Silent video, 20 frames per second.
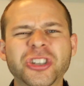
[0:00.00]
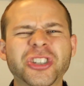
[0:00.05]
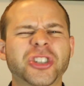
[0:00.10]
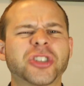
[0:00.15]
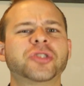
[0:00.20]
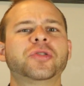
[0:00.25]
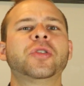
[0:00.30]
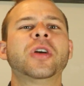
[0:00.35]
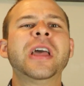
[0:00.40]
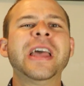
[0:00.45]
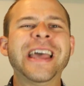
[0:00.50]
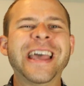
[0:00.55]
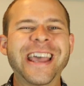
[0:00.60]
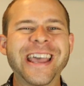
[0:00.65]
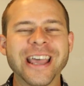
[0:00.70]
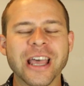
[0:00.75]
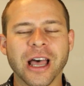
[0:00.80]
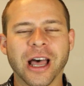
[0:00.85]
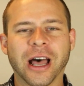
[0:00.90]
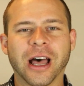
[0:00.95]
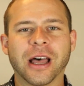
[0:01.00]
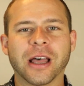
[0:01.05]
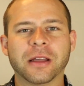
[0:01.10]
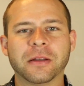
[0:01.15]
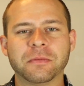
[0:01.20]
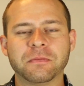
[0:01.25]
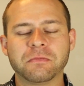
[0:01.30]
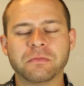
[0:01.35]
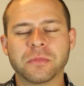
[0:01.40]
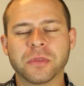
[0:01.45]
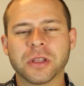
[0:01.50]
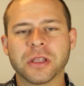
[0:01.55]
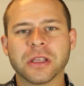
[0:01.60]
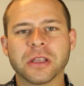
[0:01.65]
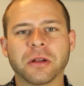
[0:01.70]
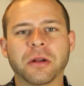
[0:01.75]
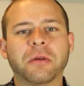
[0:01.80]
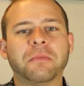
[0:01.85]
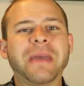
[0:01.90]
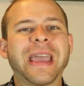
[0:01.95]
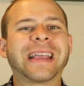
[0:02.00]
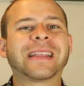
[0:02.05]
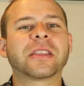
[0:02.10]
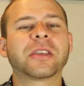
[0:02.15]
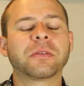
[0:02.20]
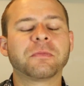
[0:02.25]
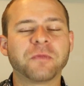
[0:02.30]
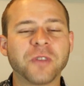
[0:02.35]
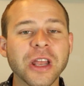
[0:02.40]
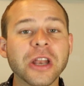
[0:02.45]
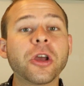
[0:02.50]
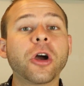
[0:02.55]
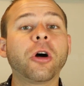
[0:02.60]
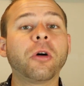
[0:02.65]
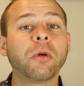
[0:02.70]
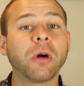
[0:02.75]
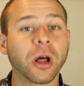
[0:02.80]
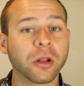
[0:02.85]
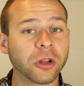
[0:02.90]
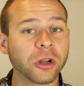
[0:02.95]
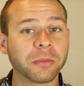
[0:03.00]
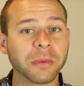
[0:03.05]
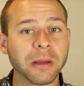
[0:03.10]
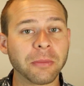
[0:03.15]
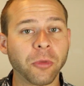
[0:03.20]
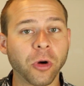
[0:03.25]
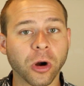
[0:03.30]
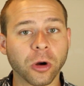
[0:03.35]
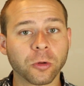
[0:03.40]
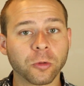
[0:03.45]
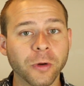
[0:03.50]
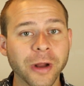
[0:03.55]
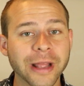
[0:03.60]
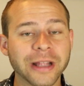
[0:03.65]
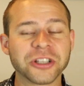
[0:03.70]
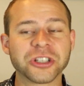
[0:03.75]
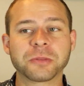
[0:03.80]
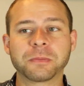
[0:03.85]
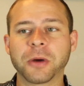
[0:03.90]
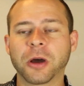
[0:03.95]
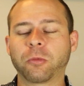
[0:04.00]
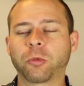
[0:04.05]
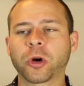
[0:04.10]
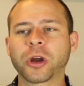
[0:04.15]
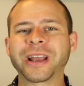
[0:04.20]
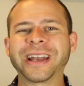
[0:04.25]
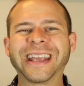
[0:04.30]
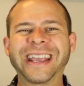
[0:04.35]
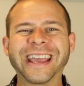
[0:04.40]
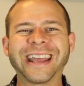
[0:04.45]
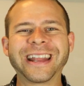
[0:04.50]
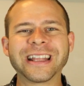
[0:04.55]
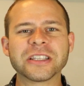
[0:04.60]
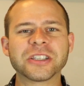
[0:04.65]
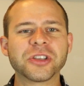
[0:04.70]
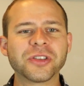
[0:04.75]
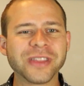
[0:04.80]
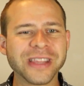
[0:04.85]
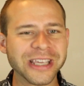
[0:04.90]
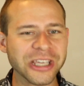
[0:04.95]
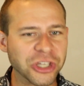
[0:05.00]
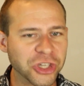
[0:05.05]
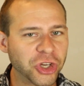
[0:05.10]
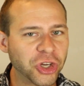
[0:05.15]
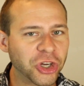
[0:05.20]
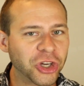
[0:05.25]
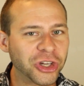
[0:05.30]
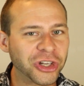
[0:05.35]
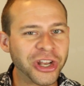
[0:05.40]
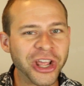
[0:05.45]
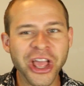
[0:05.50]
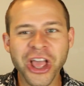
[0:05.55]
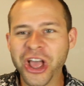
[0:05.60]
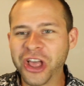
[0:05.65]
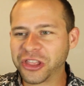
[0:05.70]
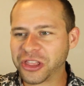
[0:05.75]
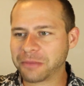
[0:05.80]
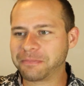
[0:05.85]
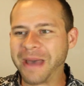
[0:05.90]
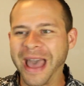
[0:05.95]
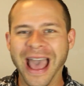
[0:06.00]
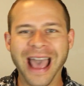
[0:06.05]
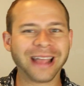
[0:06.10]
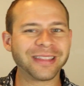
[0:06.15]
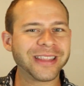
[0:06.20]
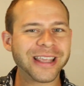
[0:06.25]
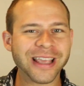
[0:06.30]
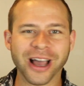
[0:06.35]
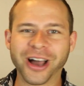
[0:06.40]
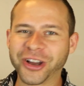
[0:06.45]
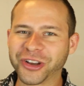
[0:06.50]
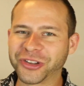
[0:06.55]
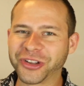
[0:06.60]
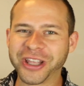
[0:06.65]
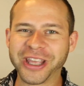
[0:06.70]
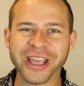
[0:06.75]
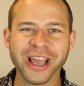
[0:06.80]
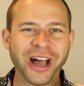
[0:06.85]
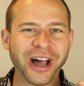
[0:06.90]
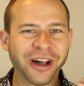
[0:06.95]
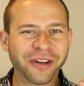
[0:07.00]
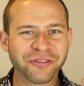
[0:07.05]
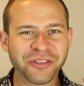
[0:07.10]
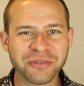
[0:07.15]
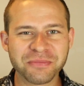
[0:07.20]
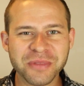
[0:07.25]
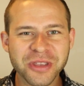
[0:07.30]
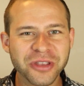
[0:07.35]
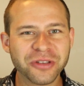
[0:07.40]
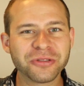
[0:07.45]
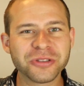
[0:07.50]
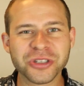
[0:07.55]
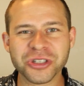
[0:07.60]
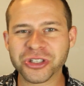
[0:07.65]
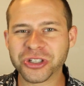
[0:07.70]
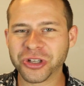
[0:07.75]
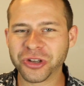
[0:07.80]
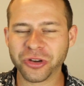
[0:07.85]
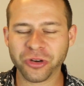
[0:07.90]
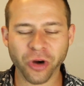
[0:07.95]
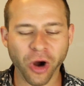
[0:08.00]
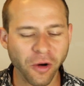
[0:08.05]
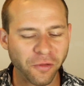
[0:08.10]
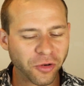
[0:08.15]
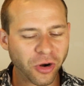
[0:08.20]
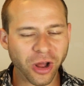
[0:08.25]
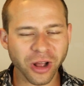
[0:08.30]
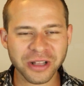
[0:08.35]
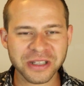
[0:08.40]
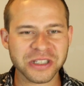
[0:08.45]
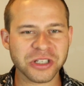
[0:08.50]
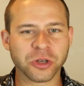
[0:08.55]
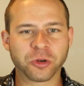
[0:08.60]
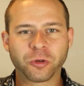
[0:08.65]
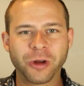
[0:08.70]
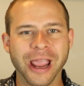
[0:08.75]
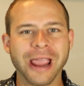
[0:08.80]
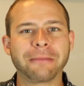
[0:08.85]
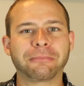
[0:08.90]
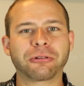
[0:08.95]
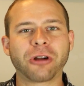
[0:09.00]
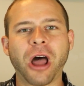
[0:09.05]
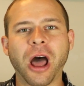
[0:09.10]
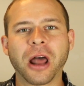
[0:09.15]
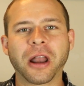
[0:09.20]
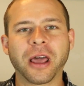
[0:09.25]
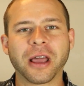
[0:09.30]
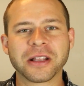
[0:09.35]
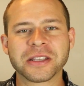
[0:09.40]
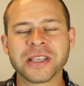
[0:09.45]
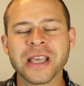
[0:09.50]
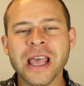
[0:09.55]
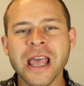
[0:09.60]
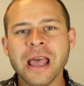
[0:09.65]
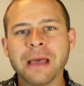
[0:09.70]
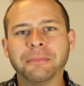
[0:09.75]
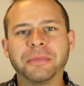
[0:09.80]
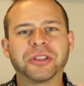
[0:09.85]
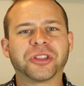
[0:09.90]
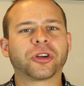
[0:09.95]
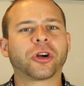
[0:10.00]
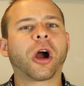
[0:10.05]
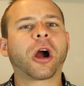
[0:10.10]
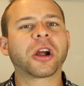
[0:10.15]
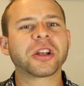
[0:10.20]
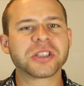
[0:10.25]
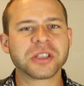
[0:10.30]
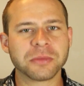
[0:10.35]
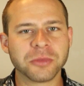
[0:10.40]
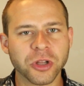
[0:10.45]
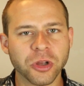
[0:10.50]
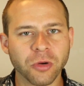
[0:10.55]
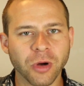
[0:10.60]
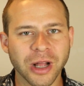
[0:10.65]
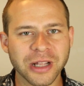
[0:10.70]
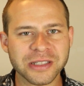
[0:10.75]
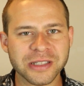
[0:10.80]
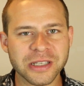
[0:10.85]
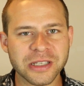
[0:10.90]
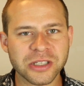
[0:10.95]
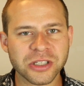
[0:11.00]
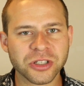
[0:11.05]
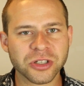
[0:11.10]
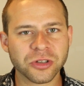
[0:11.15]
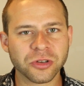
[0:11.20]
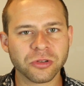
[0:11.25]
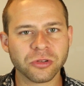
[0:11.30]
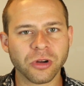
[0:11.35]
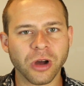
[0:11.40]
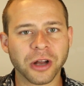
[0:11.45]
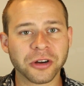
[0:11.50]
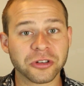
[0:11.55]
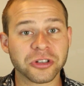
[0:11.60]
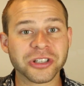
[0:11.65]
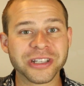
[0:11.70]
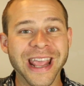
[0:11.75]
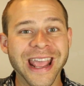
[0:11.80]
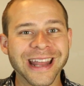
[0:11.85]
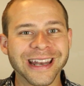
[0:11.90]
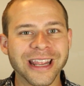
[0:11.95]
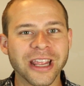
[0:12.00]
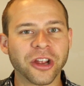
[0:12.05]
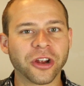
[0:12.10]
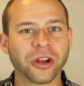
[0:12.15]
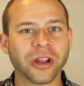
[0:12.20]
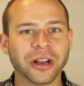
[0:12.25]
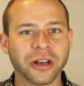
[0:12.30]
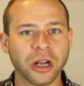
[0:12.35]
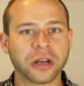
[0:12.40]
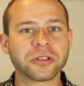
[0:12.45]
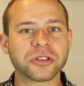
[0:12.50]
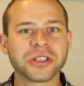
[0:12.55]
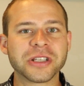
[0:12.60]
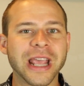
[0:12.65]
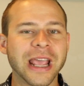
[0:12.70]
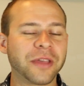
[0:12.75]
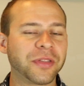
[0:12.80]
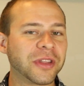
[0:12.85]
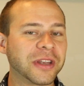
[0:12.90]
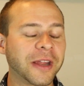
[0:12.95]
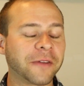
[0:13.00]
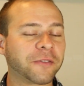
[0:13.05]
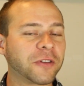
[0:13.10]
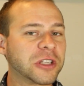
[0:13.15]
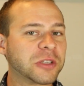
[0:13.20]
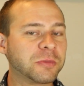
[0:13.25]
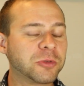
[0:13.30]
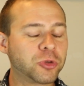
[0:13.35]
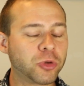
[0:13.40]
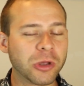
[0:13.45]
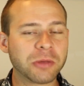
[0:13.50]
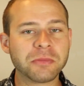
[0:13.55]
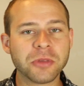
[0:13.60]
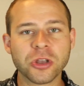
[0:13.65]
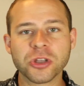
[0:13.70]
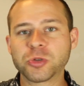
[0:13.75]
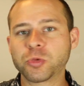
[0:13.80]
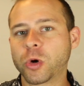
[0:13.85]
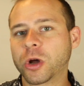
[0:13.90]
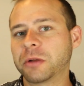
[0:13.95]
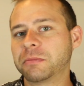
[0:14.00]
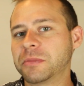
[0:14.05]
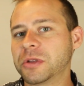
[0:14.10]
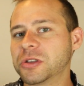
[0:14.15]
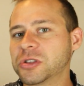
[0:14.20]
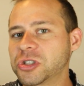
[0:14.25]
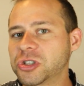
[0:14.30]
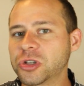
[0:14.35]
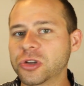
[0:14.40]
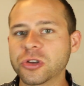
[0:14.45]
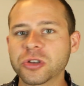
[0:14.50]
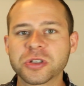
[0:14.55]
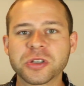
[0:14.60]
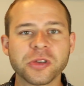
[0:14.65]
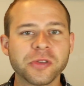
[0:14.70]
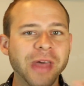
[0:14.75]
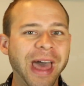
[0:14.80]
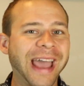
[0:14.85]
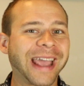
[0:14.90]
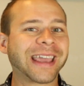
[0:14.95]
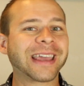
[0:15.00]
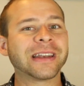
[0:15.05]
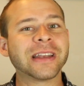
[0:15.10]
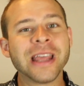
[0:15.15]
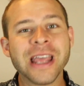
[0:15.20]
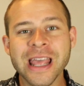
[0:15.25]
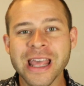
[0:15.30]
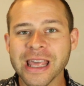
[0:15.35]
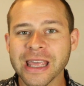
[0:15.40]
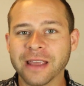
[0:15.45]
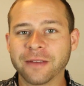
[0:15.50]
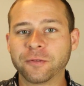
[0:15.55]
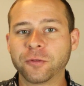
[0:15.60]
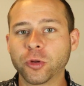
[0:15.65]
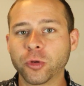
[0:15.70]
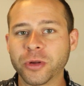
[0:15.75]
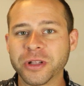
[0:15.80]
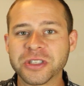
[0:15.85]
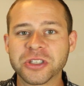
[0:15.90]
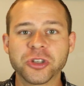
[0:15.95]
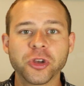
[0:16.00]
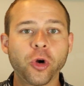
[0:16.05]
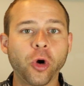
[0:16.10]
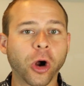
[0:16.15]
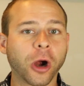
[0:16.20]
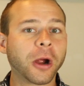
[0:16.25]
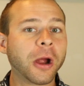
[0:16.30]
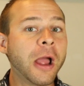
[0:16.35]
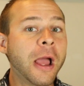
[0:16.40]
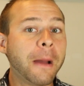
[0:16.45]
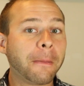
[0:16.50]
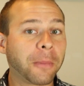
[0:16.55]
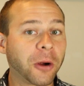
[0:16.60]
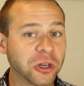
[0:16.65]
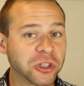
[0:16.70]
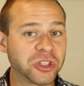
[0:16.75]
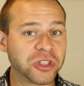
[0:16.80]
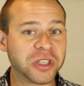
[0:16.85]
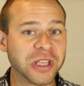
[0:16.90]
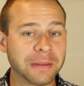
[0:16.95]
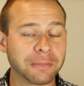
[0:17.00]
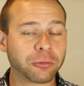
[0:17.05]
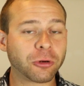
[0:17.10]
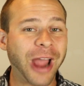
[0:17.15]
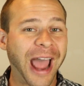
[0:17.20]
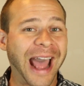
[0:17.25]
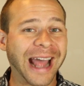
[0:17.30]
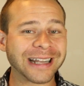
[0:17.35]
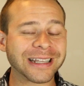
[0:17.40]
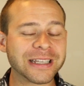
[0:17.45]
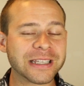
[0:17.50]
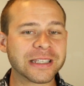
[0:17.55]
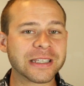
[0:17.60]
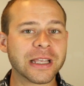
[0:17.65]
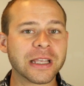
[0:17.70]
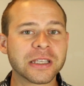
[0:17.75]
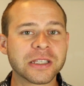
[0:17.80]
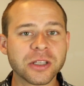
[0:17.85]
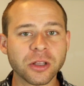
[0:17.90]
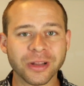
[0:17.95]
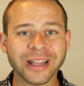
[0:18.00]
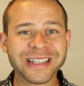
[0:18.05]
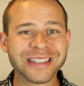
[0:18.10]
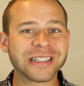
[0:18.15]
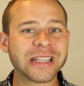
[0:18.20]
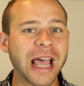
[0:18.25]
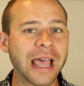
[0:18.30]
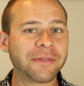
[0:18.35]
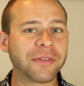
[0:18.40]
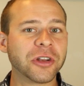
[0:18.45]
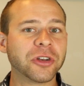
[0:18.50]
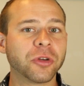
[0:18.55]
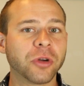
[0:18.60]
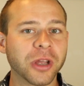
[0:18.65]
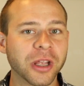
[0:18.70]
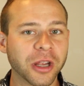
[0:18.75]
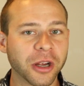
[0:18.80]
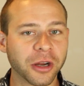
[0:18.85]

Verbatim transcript: just to you know, make the video a little bit more rich. But we're gonna get into the good, the bad, the ugly of the Muse 2. Overall, it's a great product, but there are some nuances to understand here and understand the difference between Muse 1 and Muse 2, so that can influence your purchasing practices. So let's dive into it